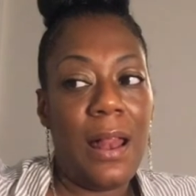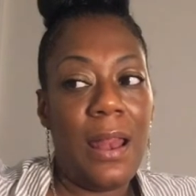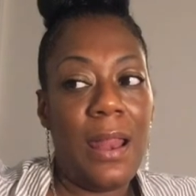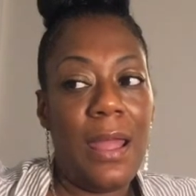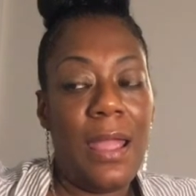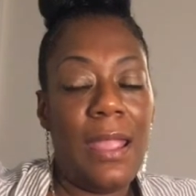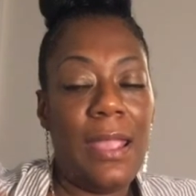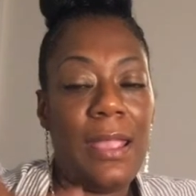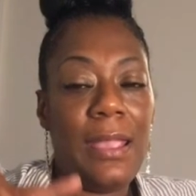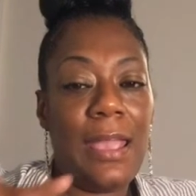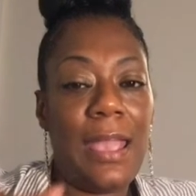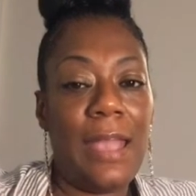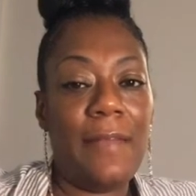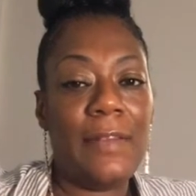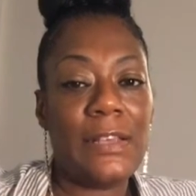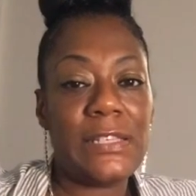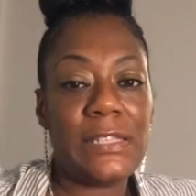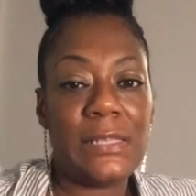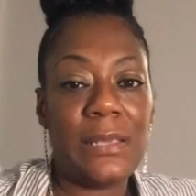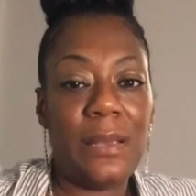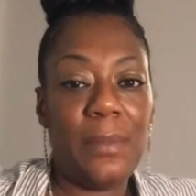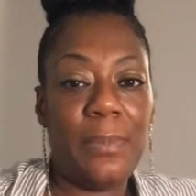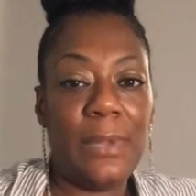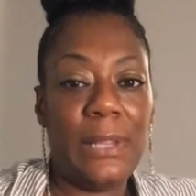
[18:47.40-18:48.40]
He gave us
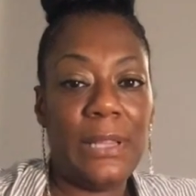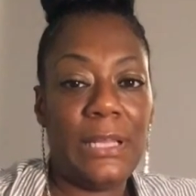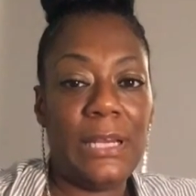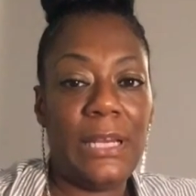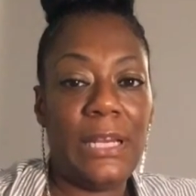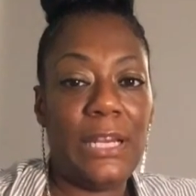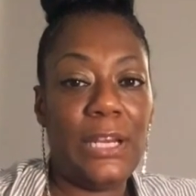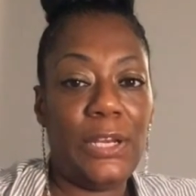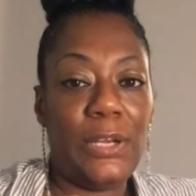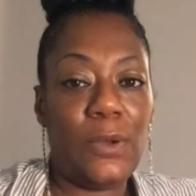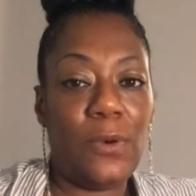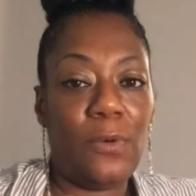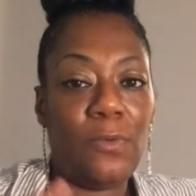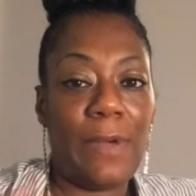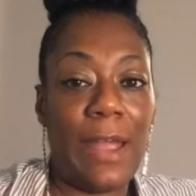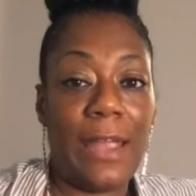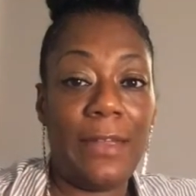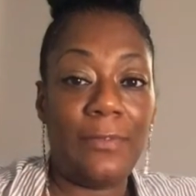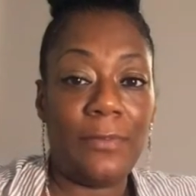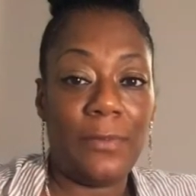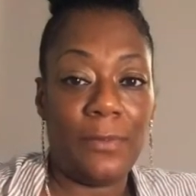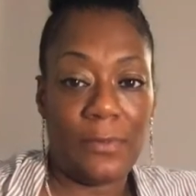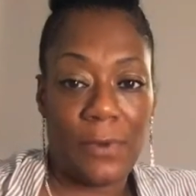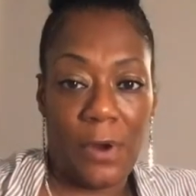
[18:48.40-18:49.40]
the ability to know right
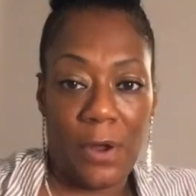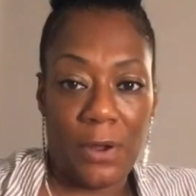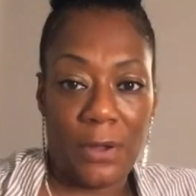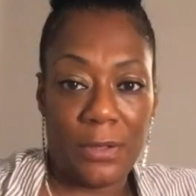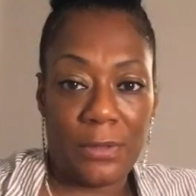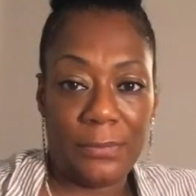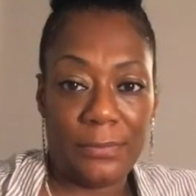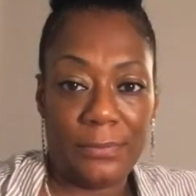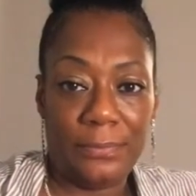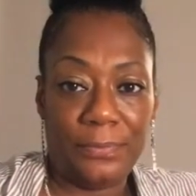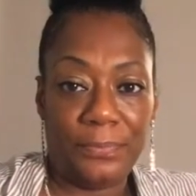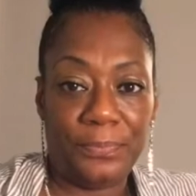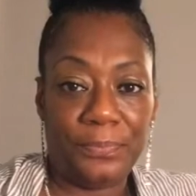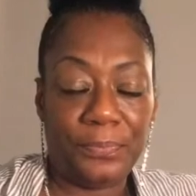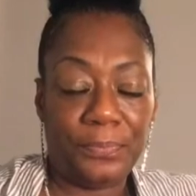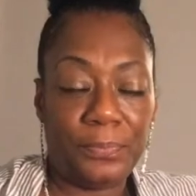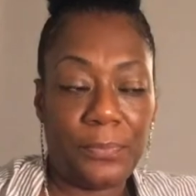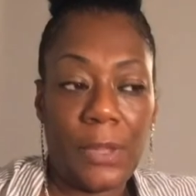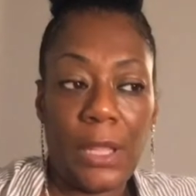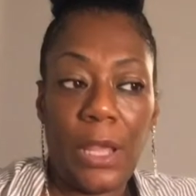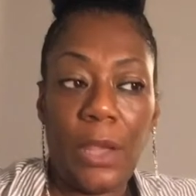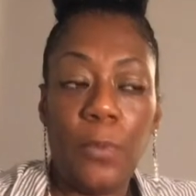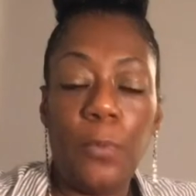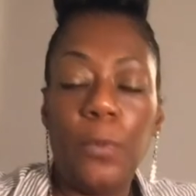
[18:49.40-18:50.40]
from wrong.
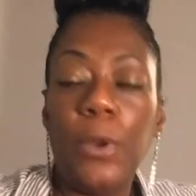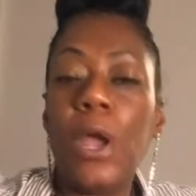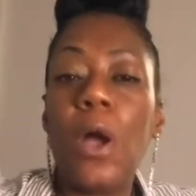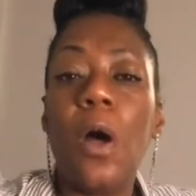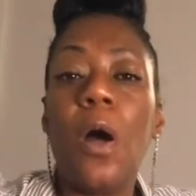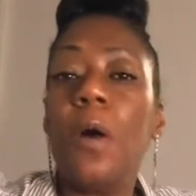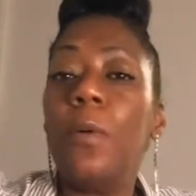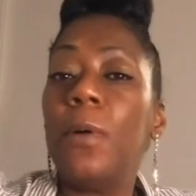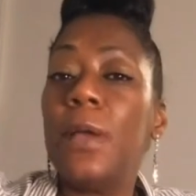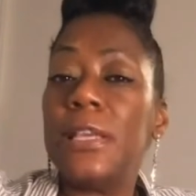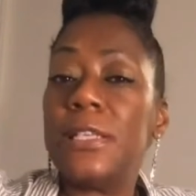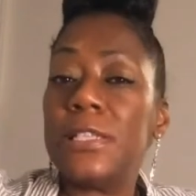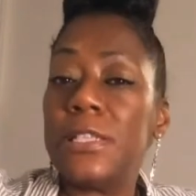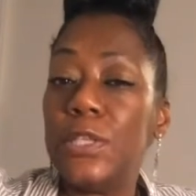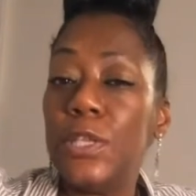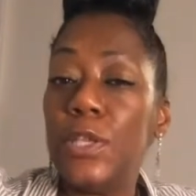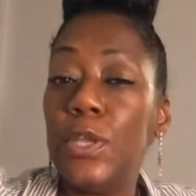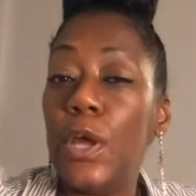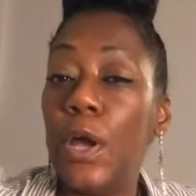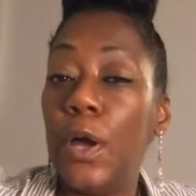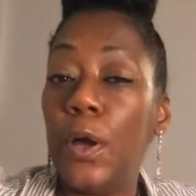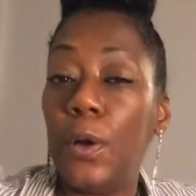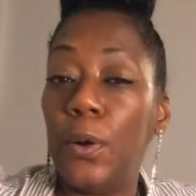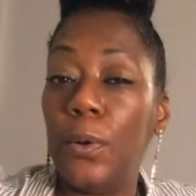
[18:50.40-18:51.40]
We always
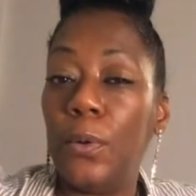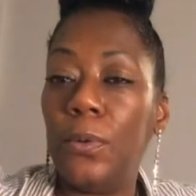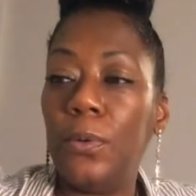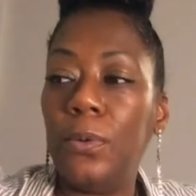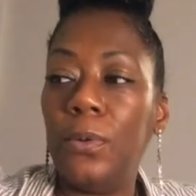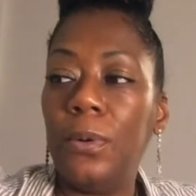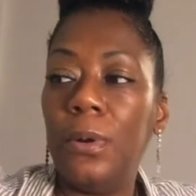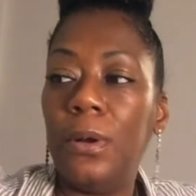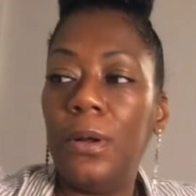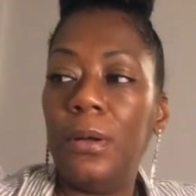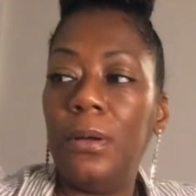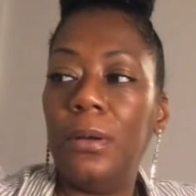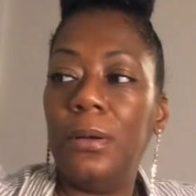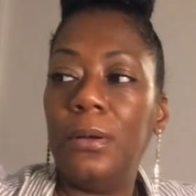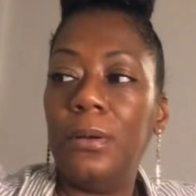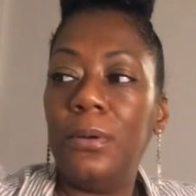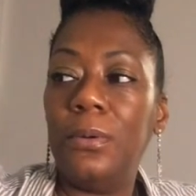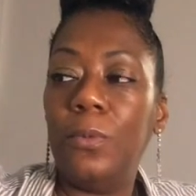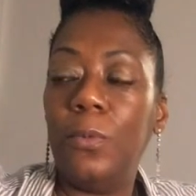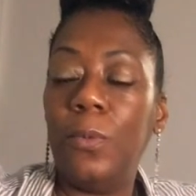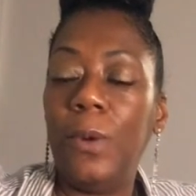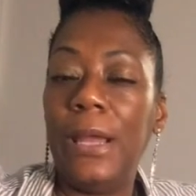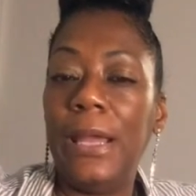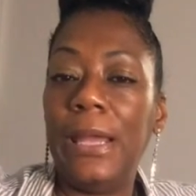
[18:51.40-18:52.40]
know
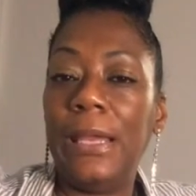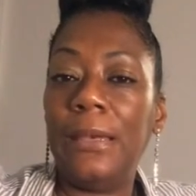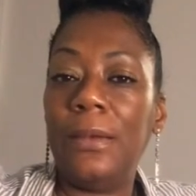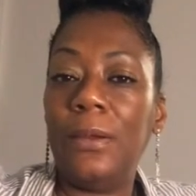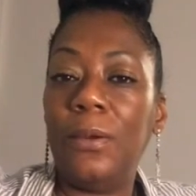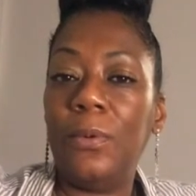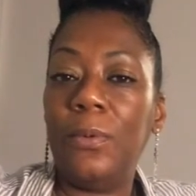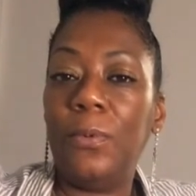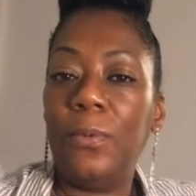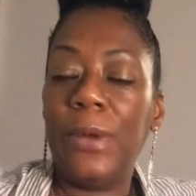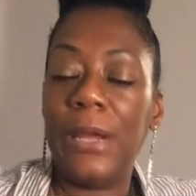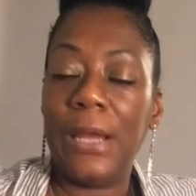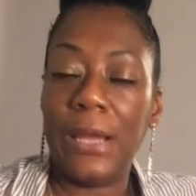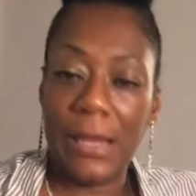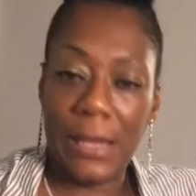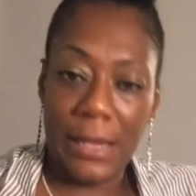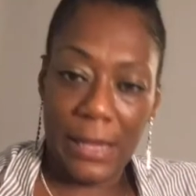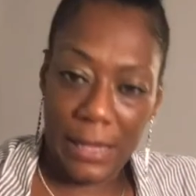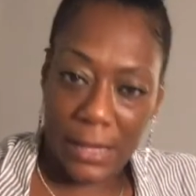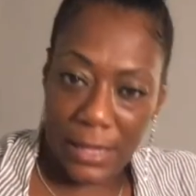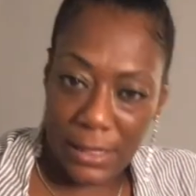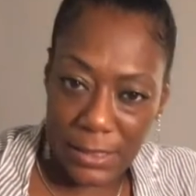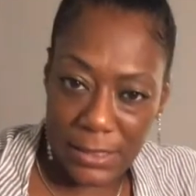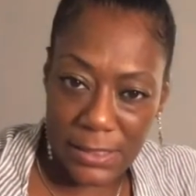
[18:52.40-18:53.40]
when we're
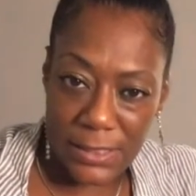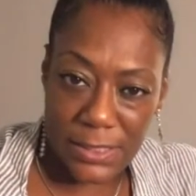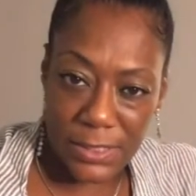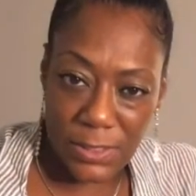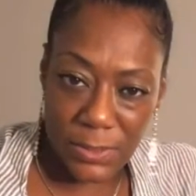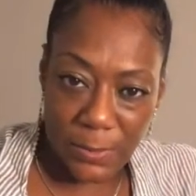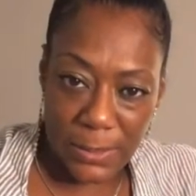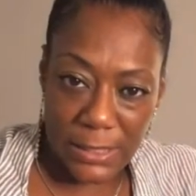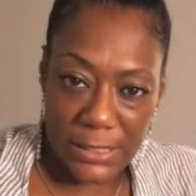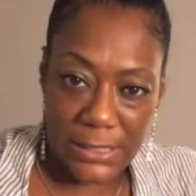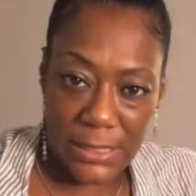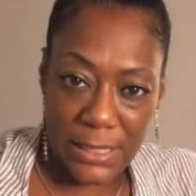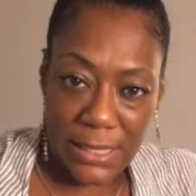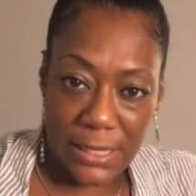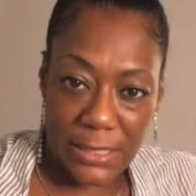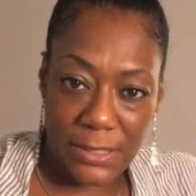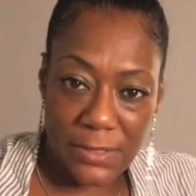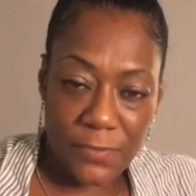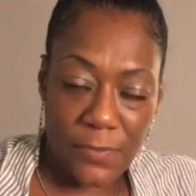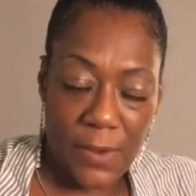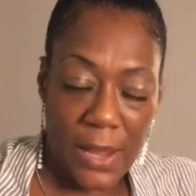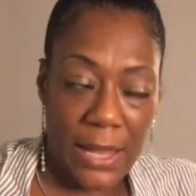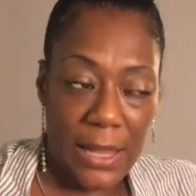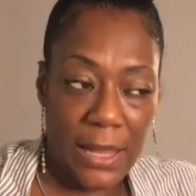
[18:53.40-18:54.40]
in a situation that is
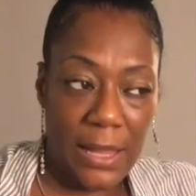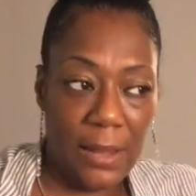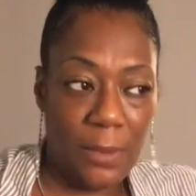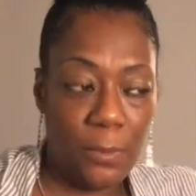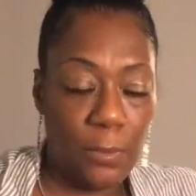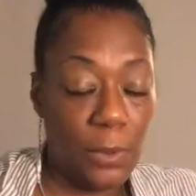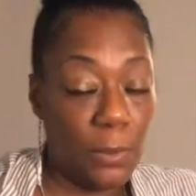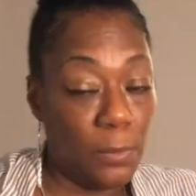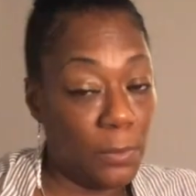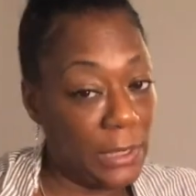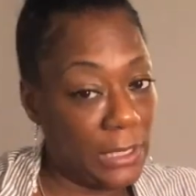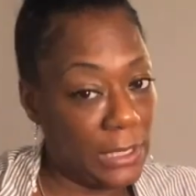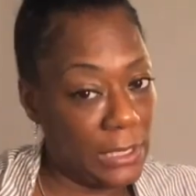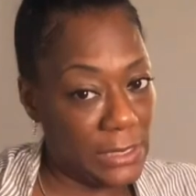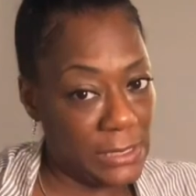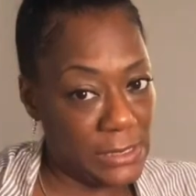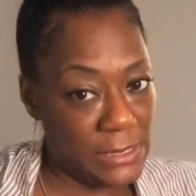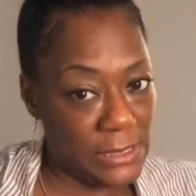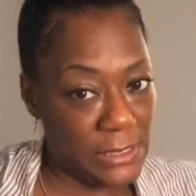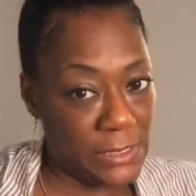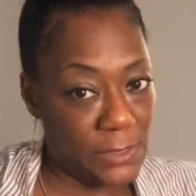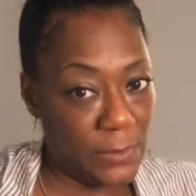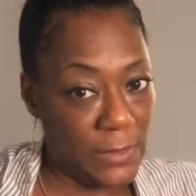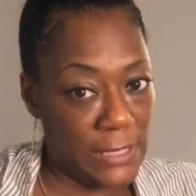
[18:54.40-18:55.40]
right, when we're in a
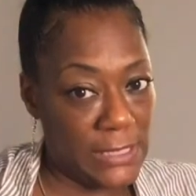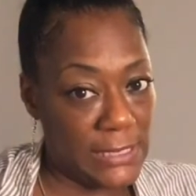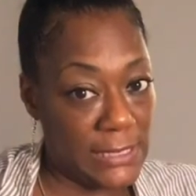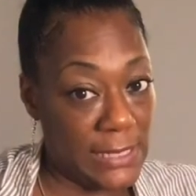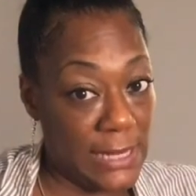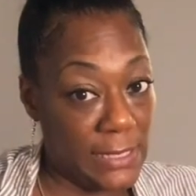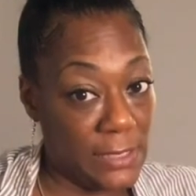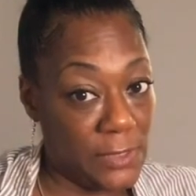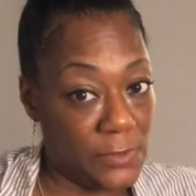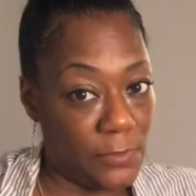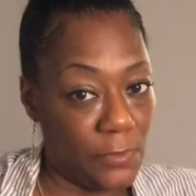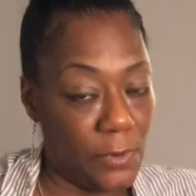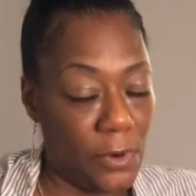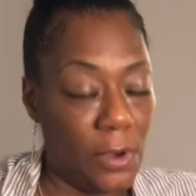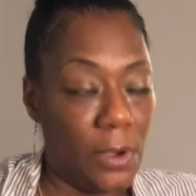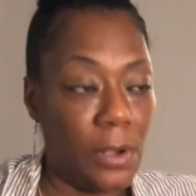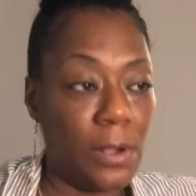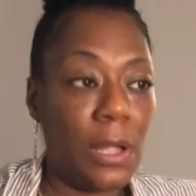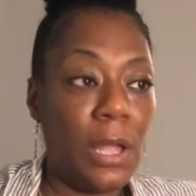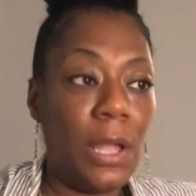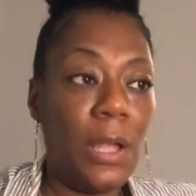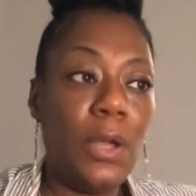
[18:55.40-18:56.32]
situation that is wrong.